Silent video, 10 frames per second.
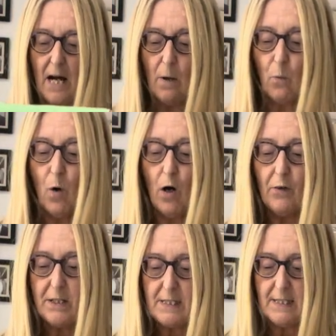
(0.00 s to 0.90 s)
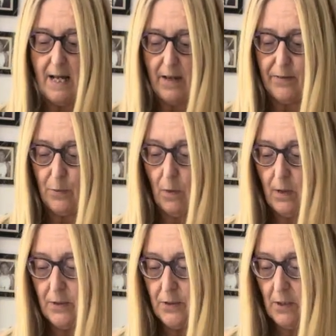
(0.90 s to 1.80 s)
I wore it to death to walk
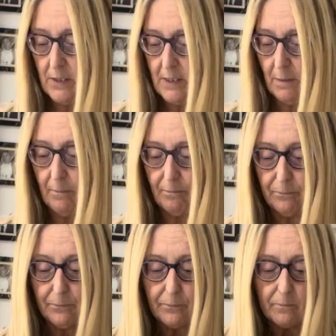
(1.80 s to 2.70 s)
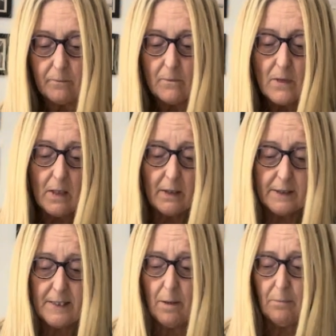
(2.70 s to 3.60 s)
the dogs in. The
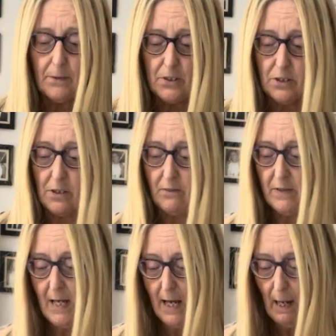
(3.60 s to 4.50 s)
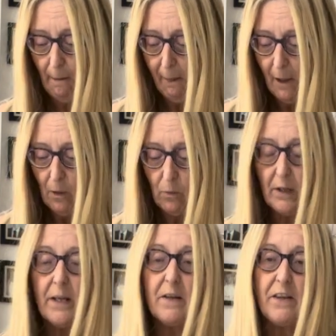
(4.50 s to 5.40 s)
temperatures over there were
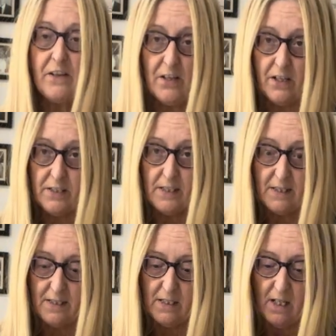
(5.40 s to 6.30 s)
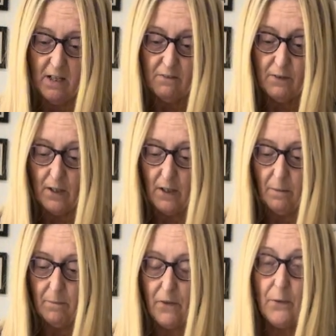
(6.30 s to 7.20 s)
in the 30s
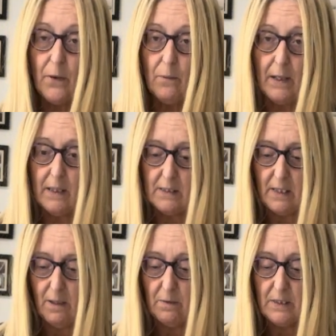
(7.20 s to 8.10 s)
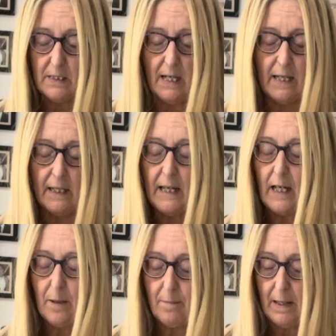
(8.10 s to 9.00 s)
for 3 weeks, and it was like
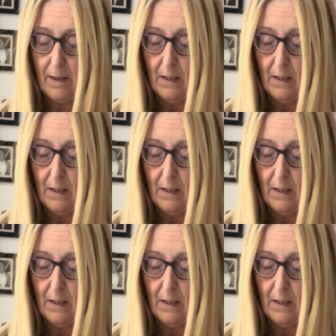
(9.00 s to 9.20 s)
killing me.